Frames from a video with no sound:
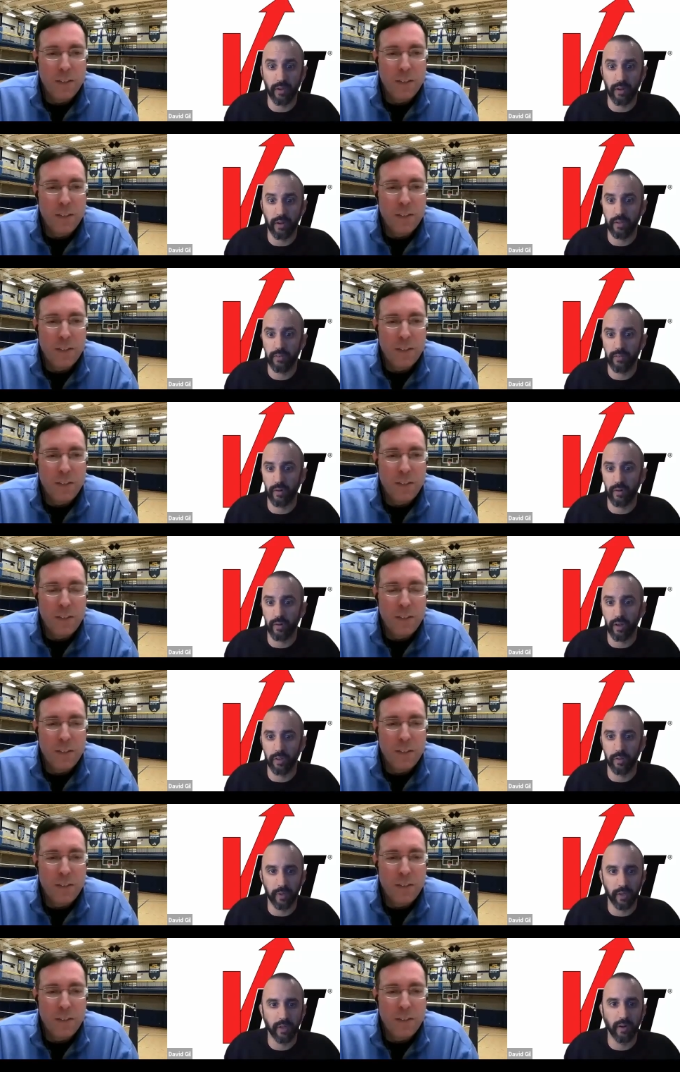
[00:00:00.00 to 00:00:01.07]
Speaker 1: and I start telling
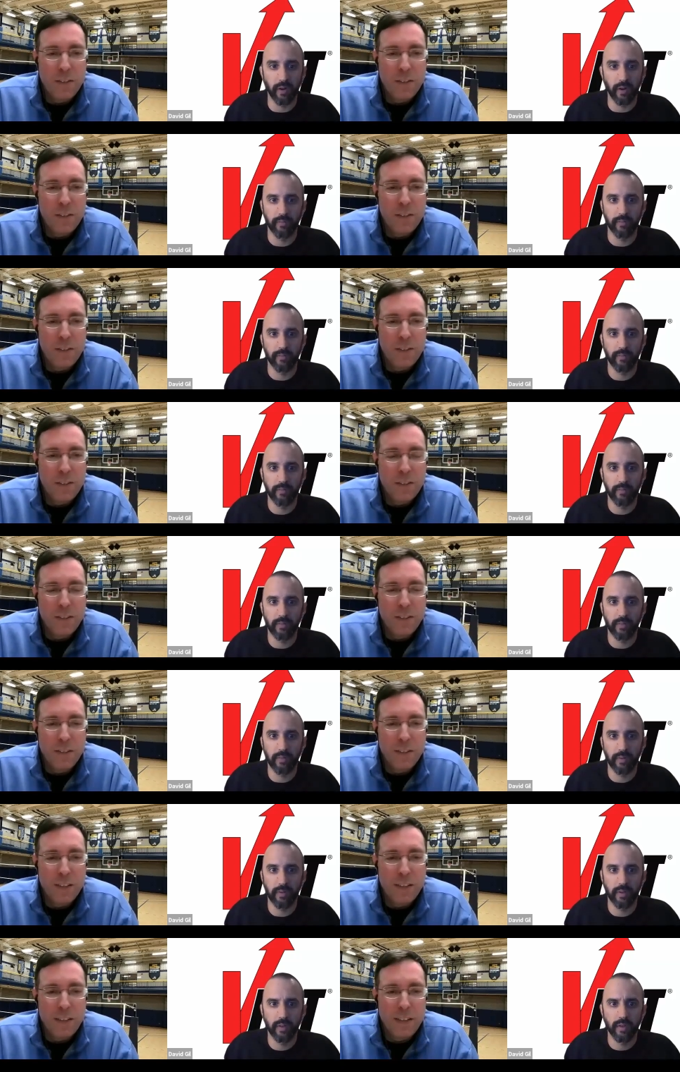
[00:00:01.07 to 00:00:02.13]
them like, you know,
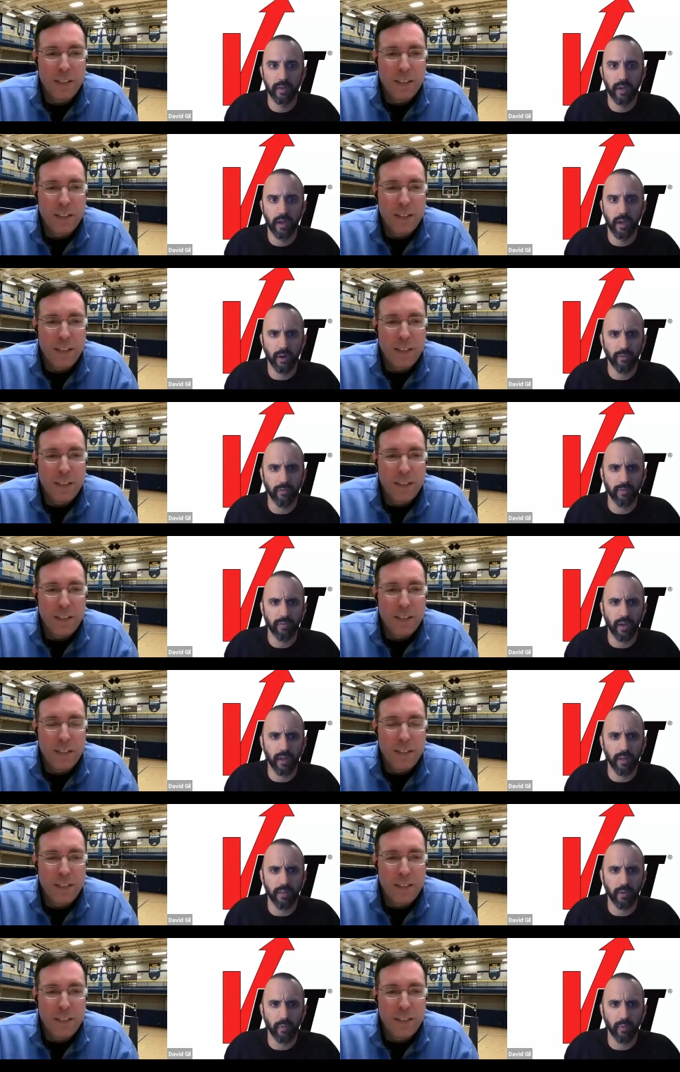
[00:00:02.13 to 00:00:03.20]
I don't know if I,
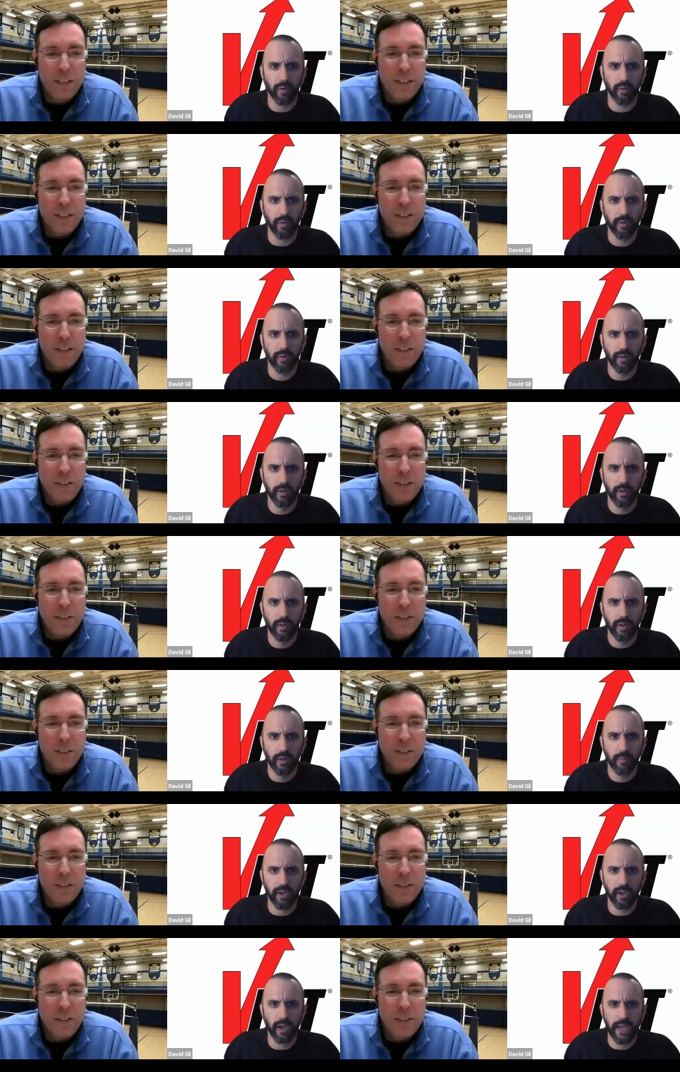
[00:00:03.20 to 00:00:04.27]
I think we're am
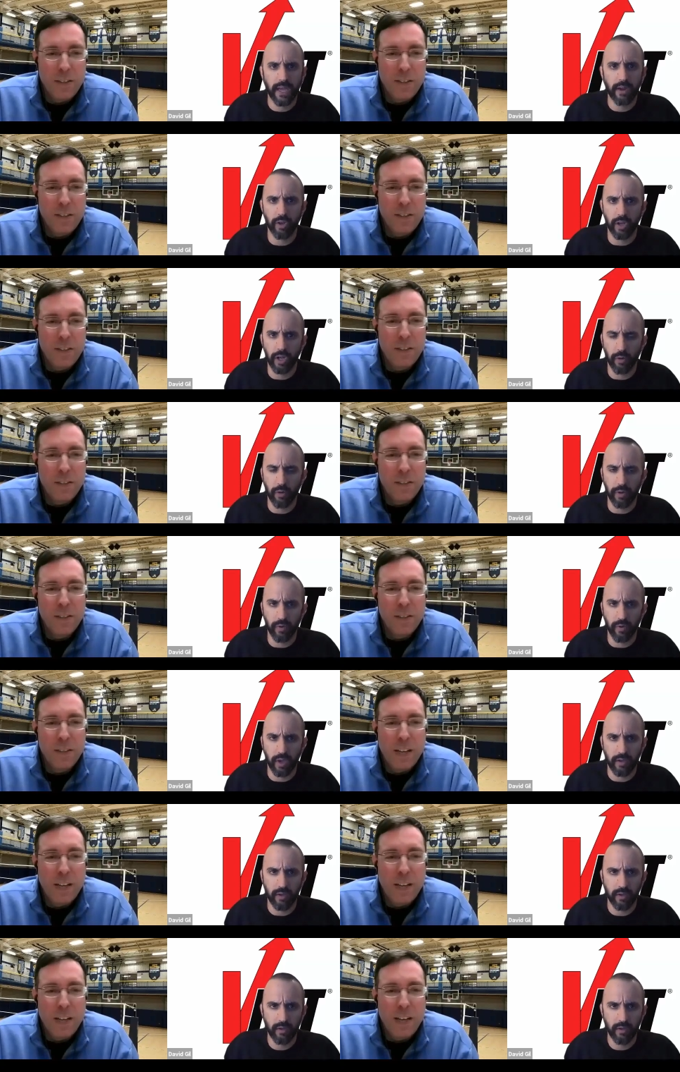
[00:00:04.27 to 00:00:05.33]
I cutting out or you can hear me
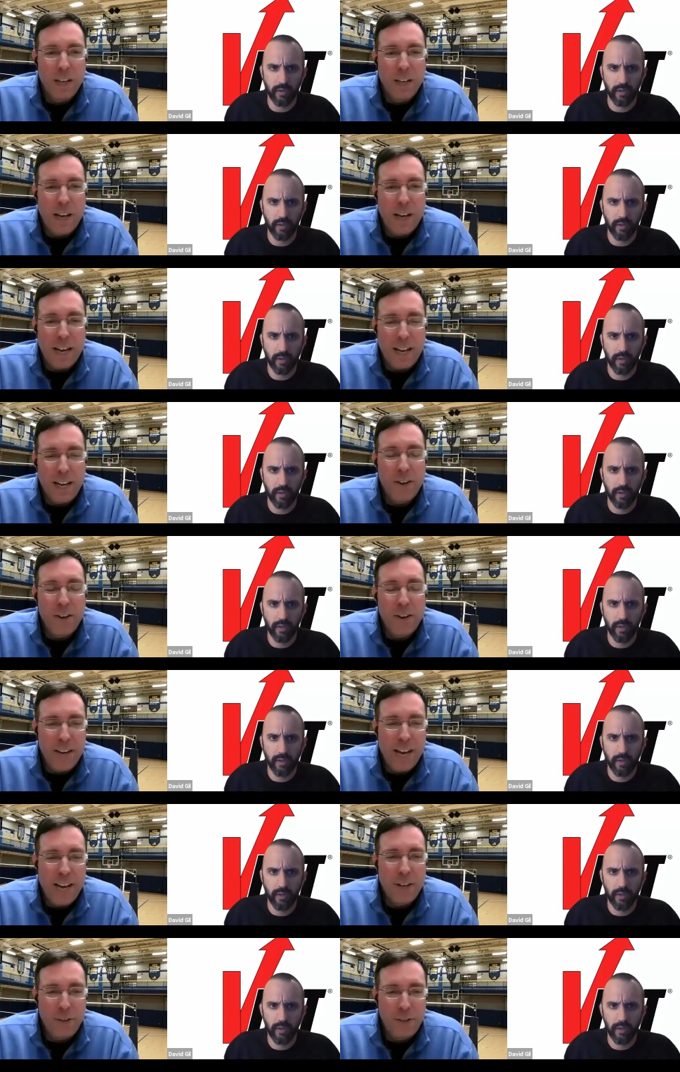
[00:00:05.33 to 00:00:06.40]
okay?
Speaker 2: I can hear you
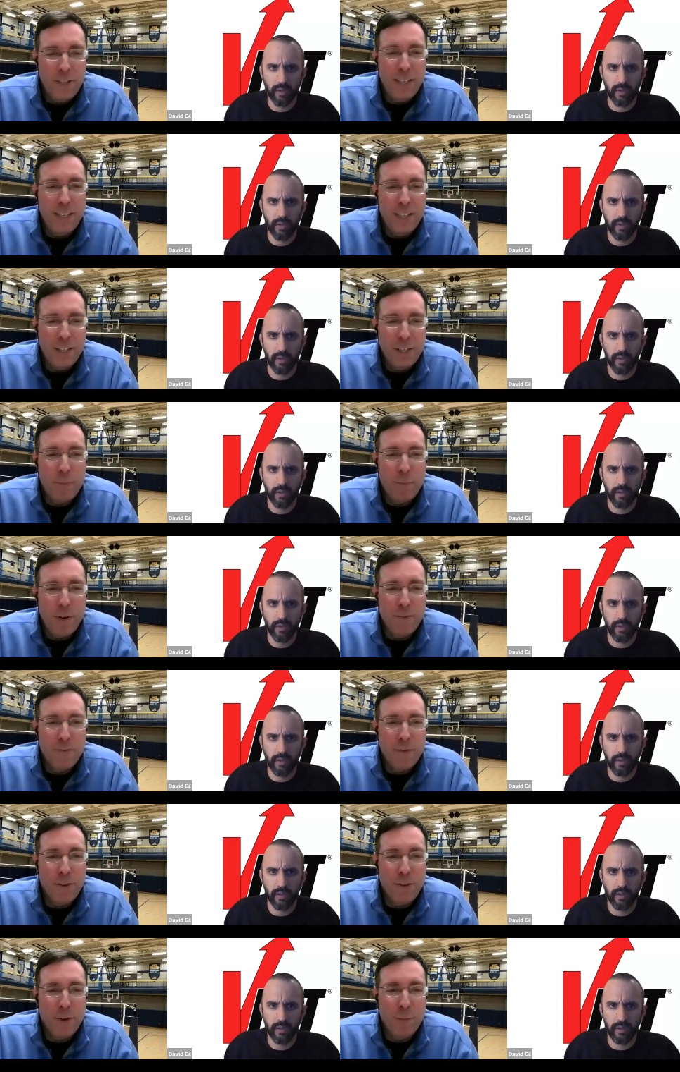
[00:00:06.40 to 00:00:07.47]
now. You did disappear
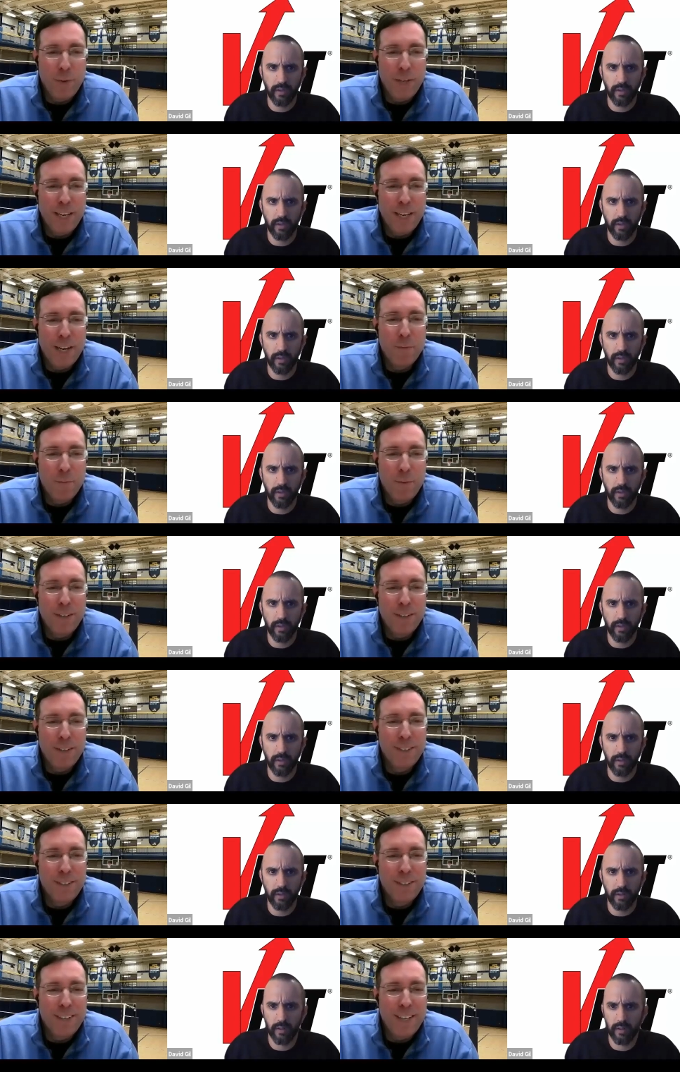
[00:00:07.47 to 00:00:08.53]
for a little bit there, but
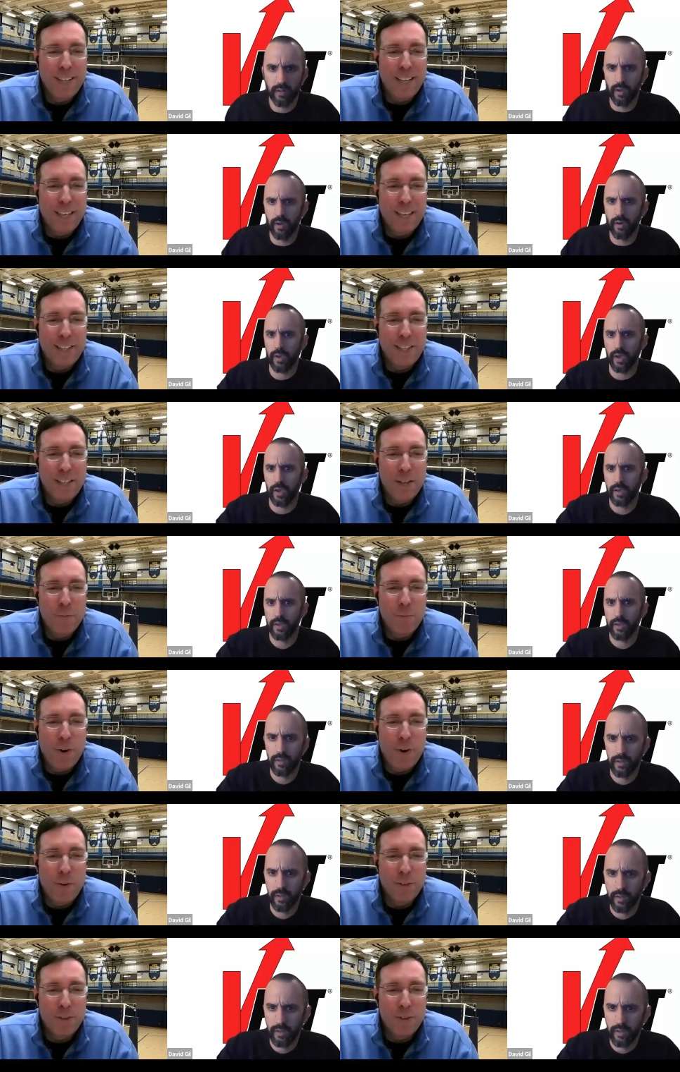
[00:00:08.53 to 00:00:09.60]
I think oh. your
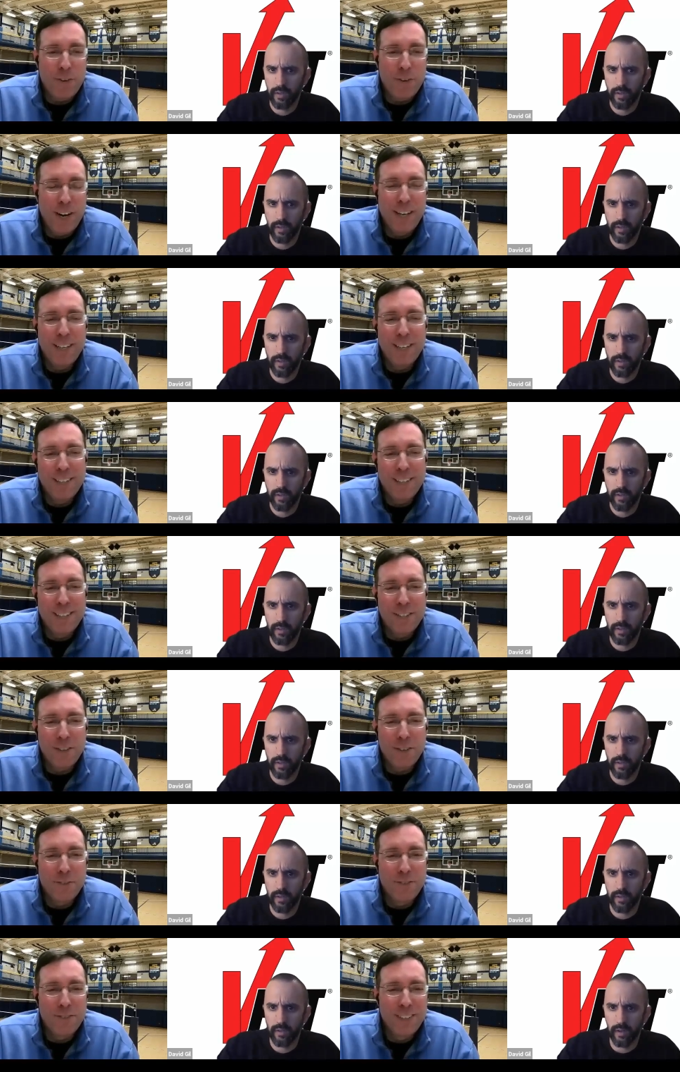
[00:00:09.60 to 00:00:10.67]
point was all right.
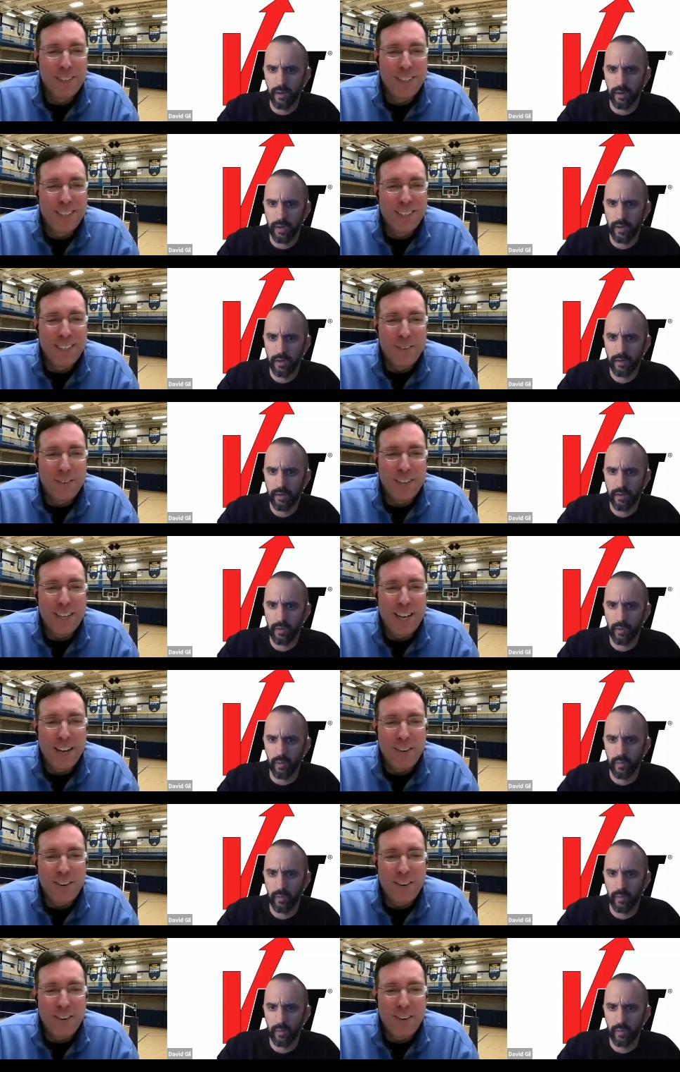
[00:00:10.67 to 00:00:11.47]
So we cool. can